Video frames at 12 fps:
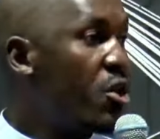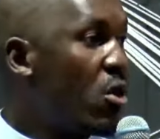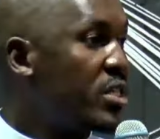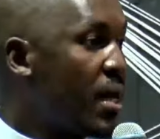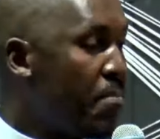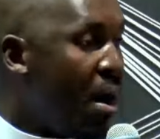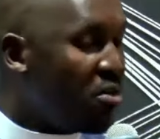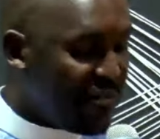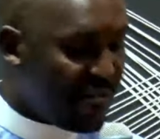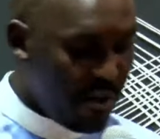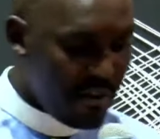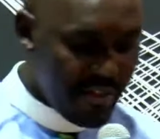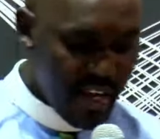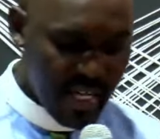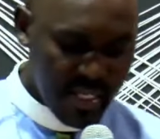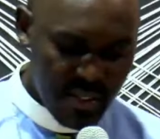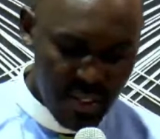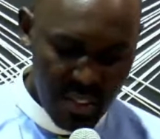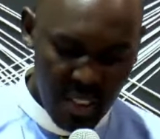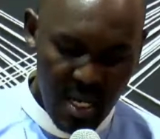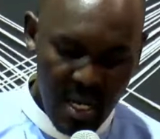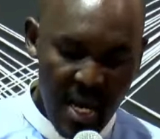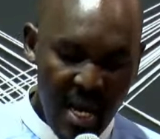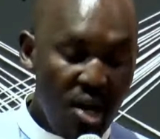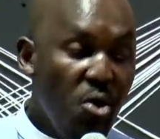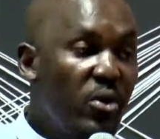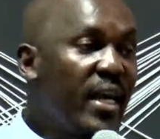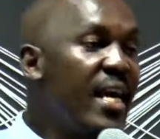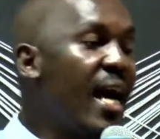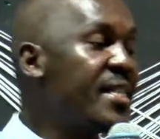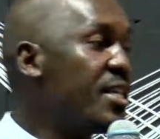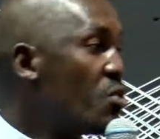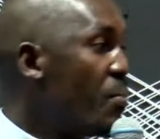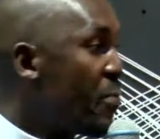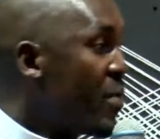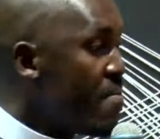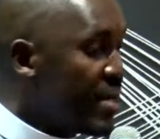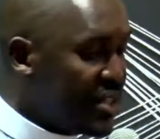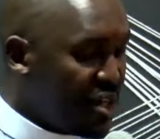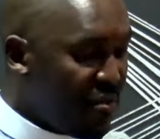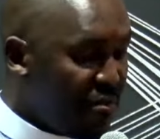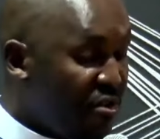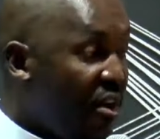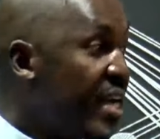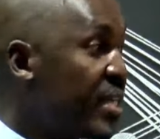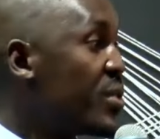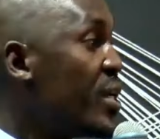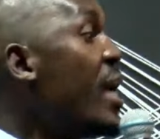talked about four things, looking at the supremacy of Christ